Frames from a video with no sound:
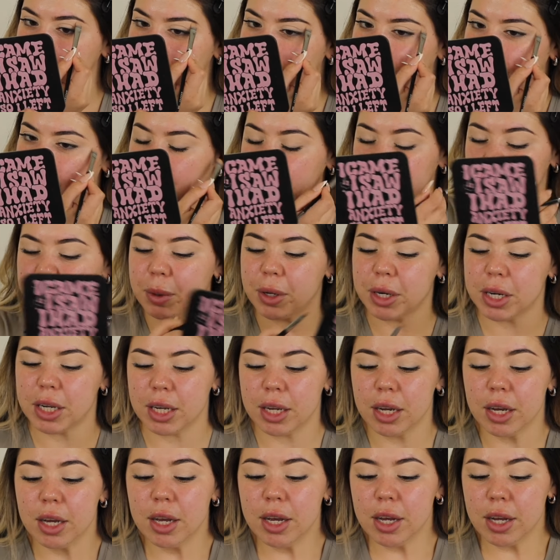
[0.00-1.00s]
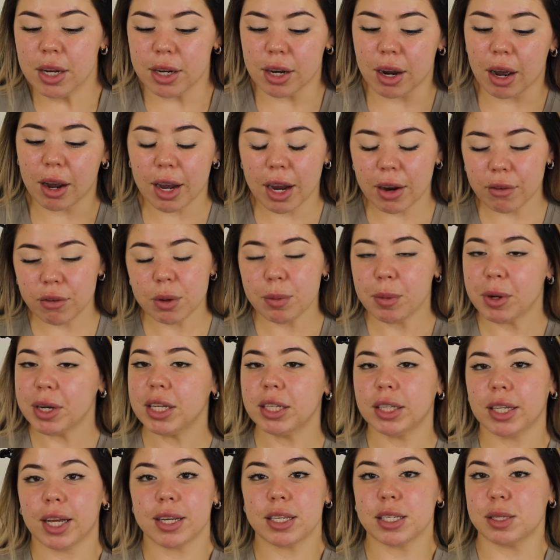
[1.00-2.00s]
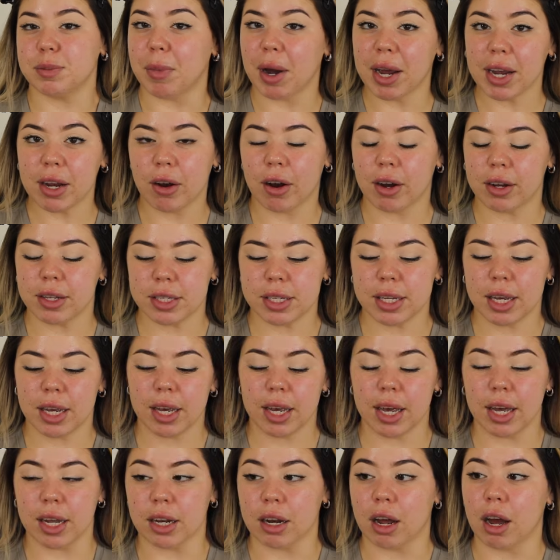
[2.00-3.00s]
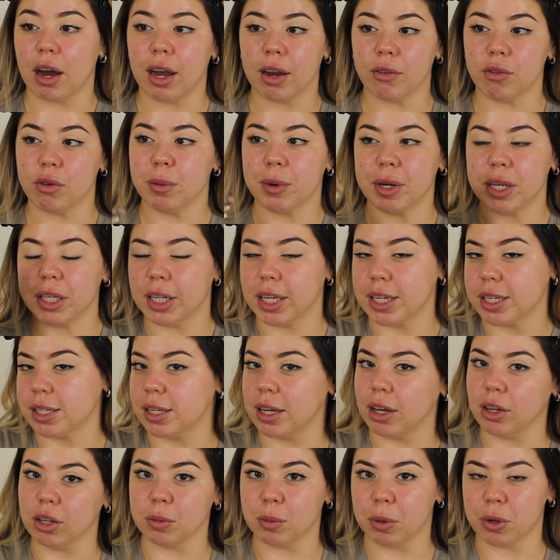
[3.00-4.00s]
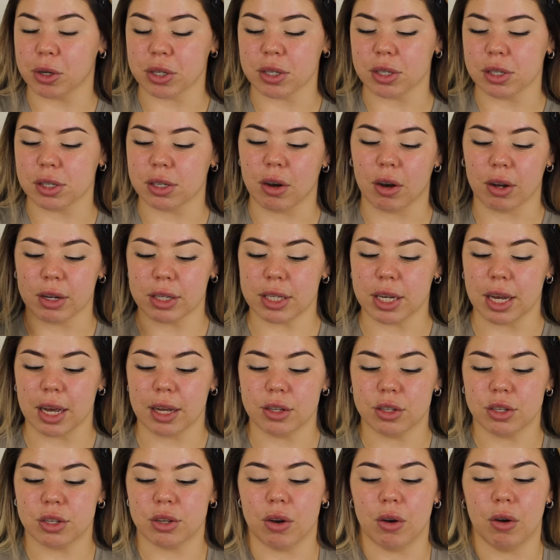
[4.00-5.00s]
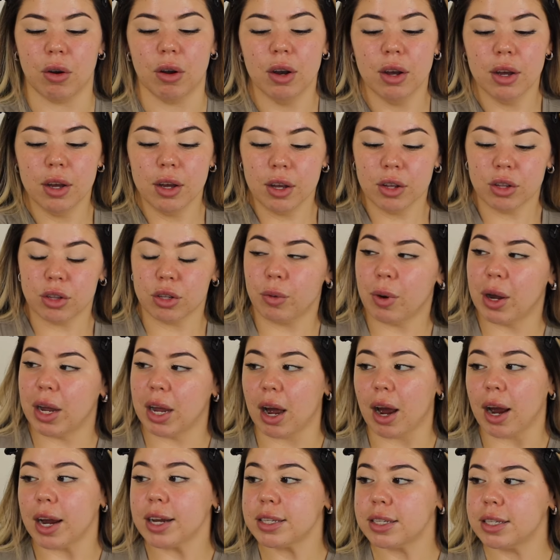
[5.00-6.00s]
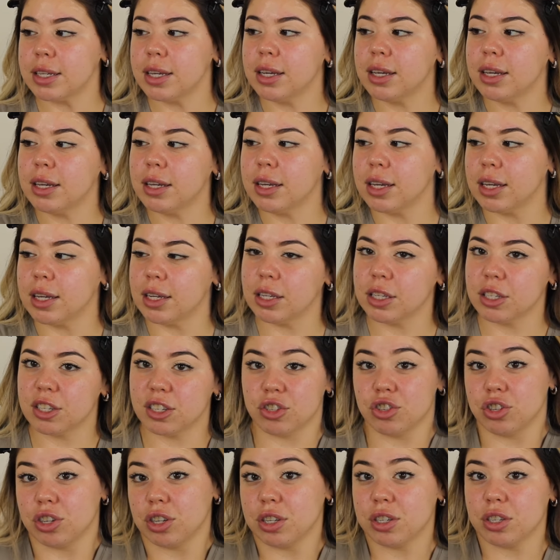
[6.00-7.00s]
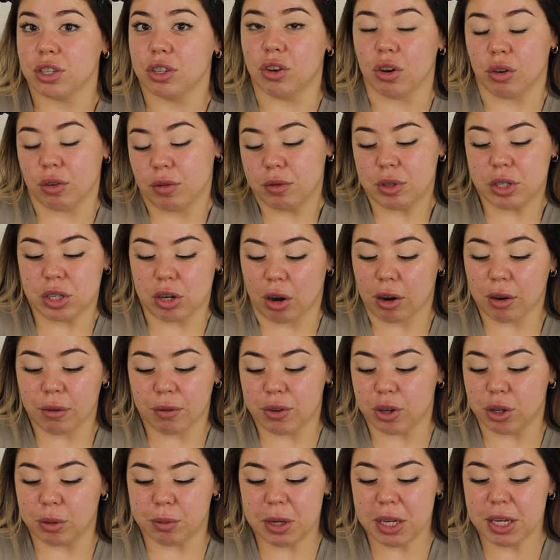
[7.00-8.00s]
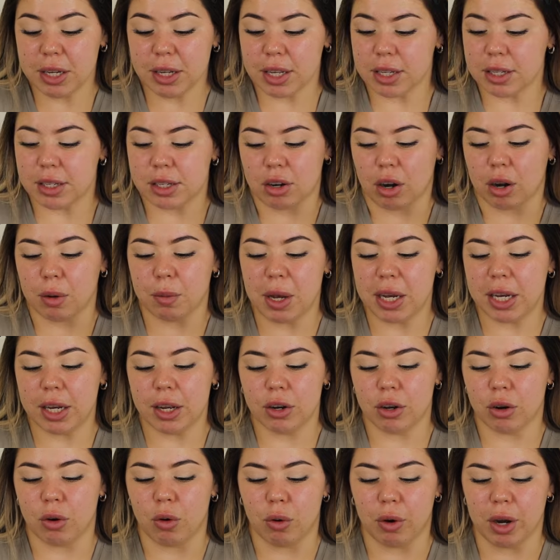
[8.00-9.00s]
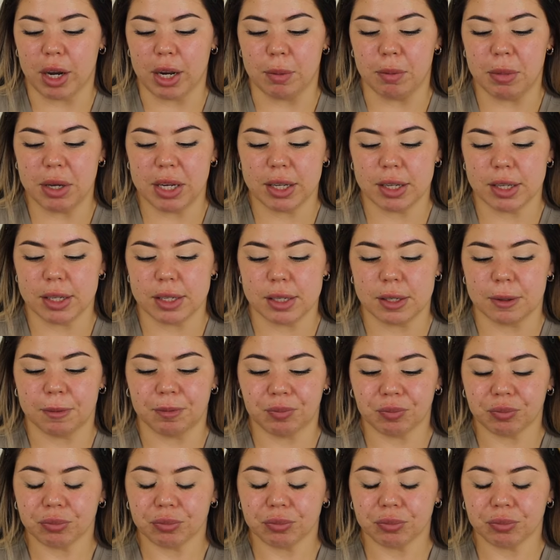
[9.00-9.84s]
for everybody. Not everybody likes my content and not everybody likes the other person's content. So the way I see it is just start filming and start making a coin, because